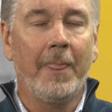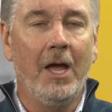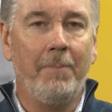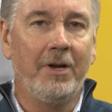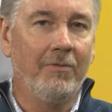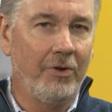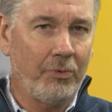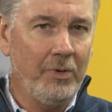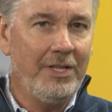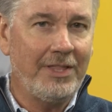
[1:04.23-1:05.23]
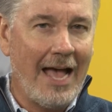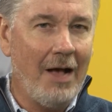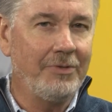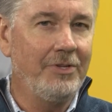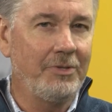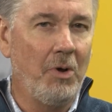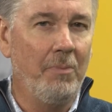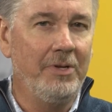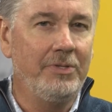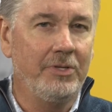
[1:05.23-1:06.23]
helping over 3,000 small
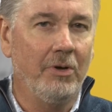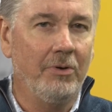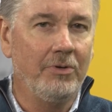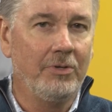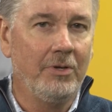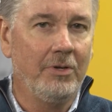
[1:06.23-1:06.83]
business owners